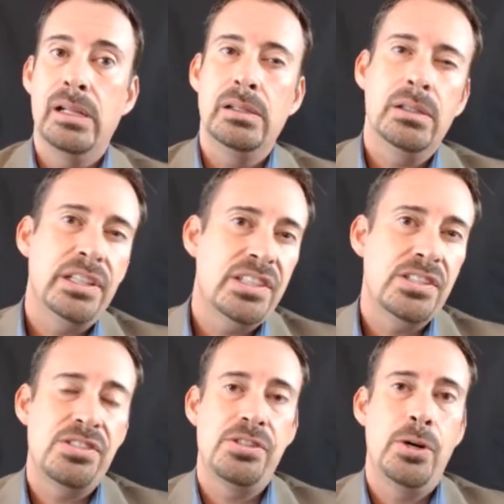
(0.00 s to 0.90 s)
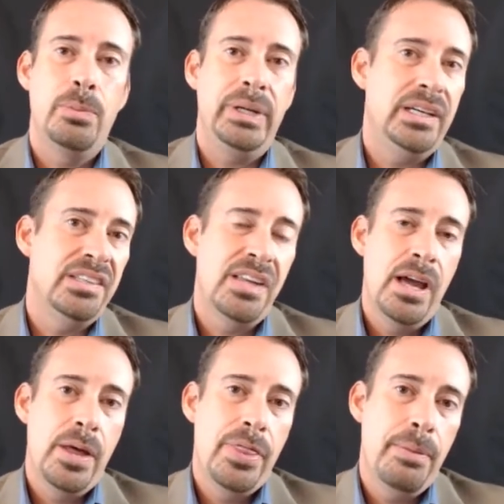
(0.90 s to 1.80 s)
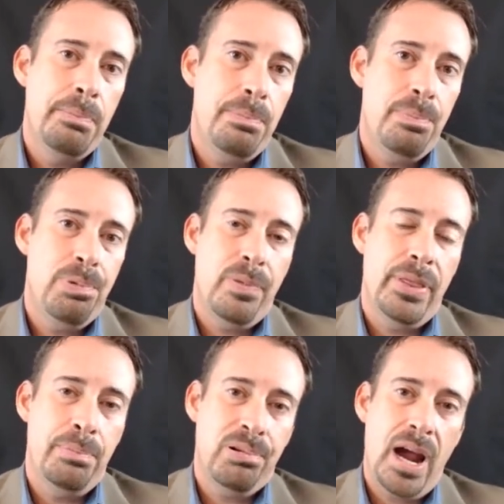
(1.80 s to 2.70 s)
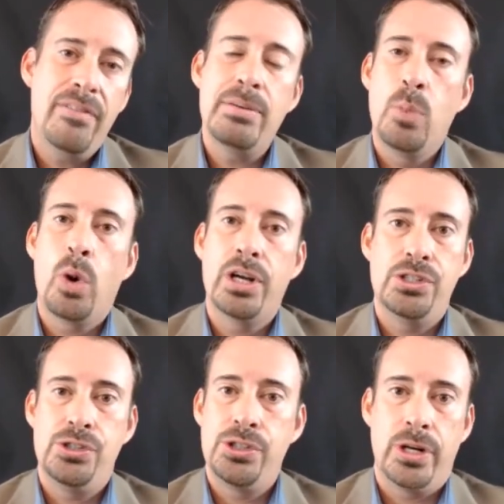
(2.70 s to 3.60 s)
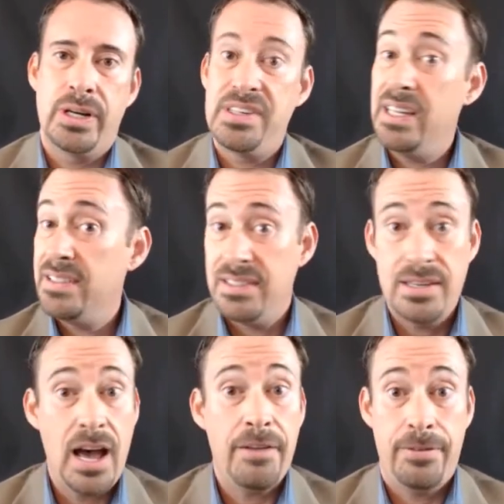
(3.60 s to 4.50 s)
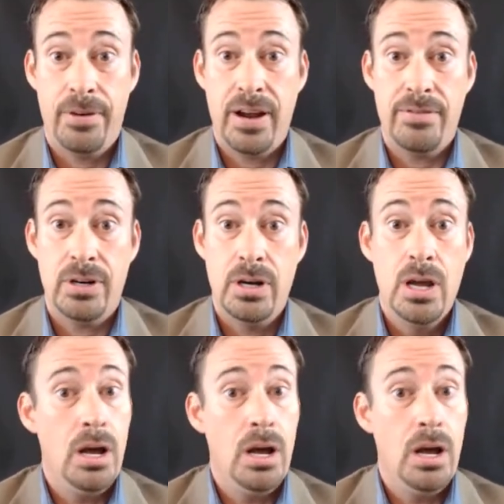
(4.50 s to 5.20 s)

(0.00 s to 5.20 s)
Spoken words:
Let's assume, because the private mortgage insurance is not forever.